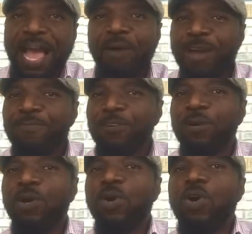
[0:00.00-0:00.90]

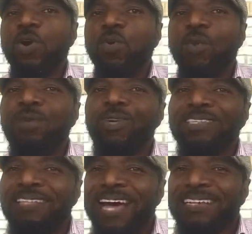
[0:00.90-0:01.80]
However, when we
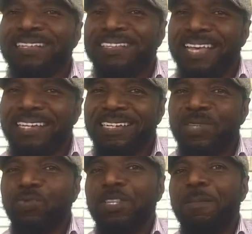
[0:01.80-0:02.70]
start the
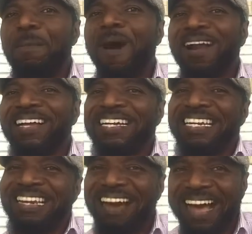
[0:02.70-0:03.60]
sentence with the marker
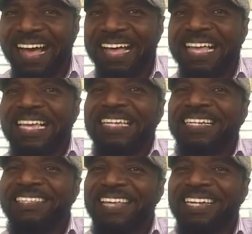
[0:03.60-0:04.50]
na,
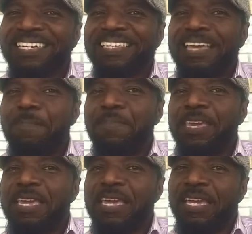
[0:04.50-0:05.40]
the sentence can
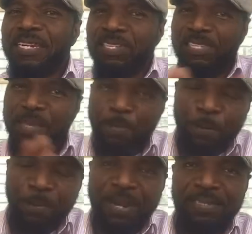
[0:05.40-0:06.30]
be in the simple
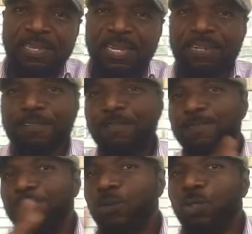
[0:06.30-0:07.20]
present,
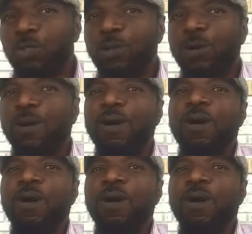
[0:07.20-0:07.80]
future,